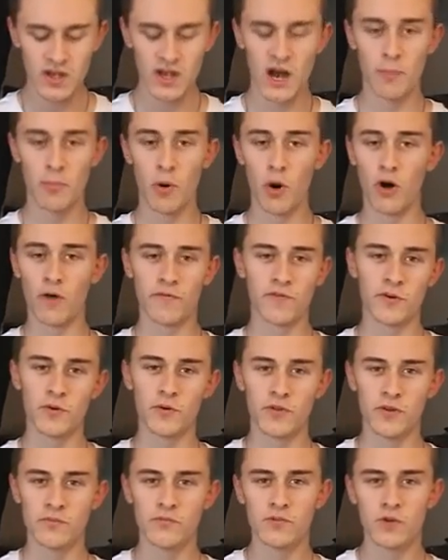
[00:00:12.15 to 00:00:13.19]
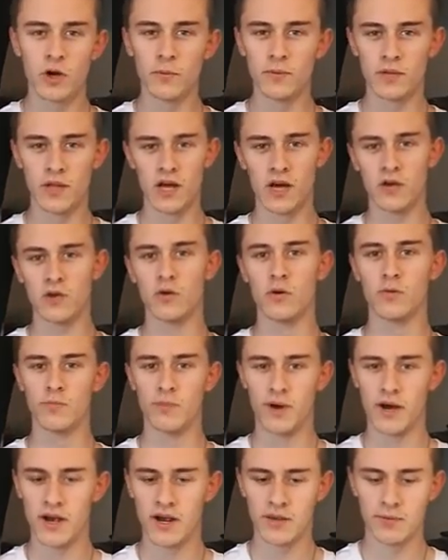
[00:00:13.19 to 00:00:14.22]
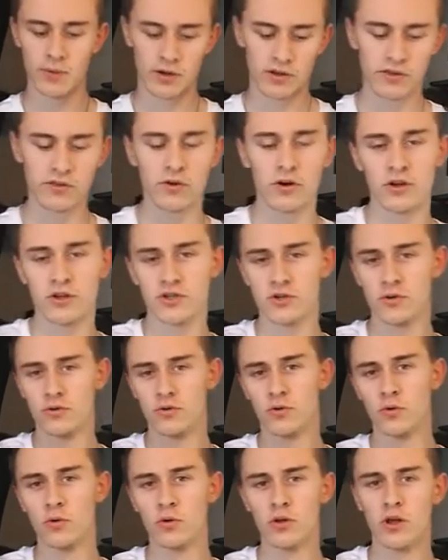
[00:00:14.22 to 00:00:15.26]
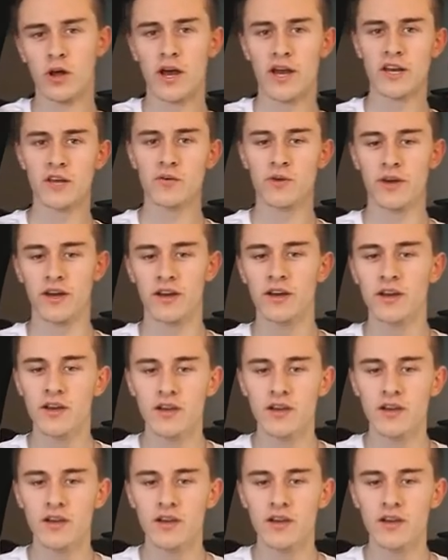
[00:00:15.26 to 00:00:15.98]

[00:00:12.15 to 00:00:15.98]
I bought a few of them, a couple are going back, but I thought I'd show the whole lot anyway.